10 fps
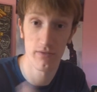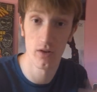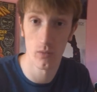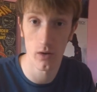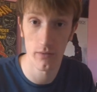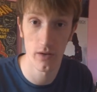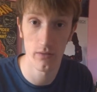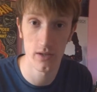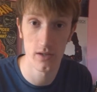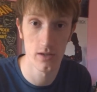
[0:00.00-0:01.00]
Infinite
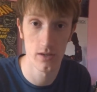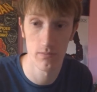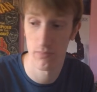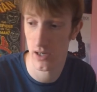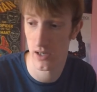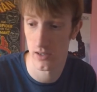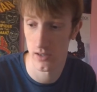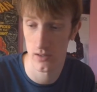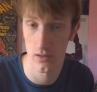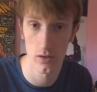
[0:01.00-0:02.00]
Warfare is
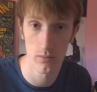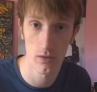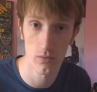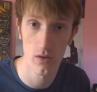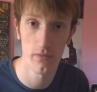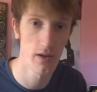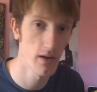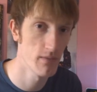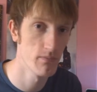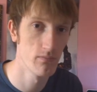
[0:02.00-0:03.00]
based on the Modern
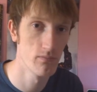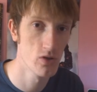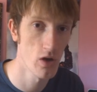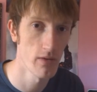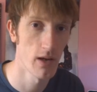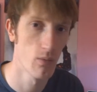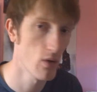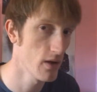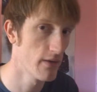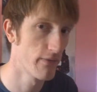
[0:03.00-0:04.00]
Warfare storyline.
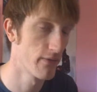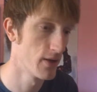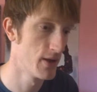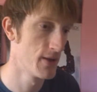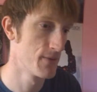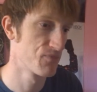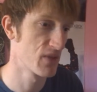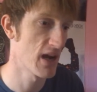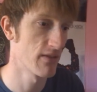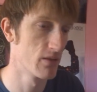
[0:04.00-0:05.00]
What if
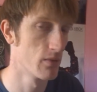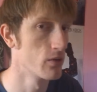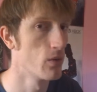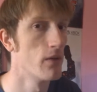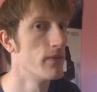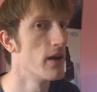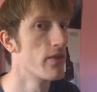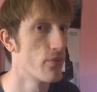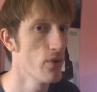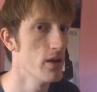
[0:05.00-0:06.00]
after Modern Warfare
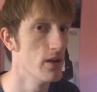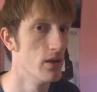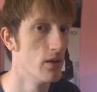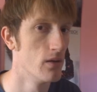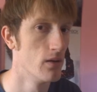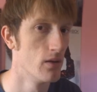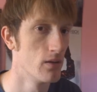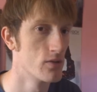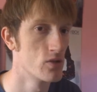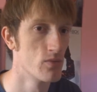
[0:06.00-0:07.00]
3
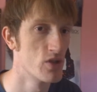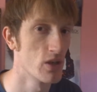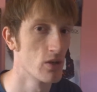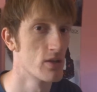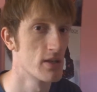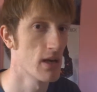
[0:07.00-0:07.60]
some shit goes